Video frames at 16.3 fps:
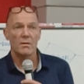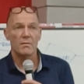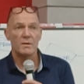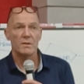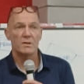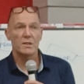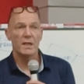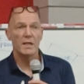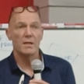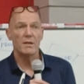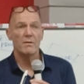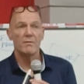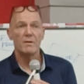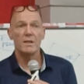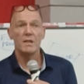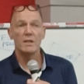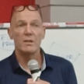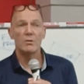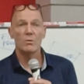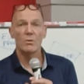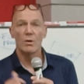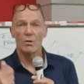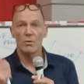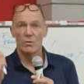We said we need to
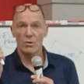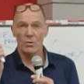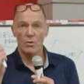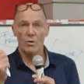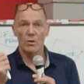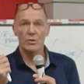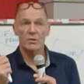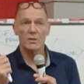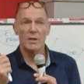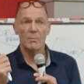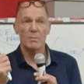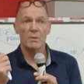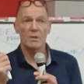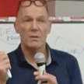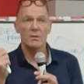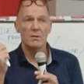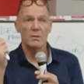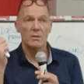know the course number,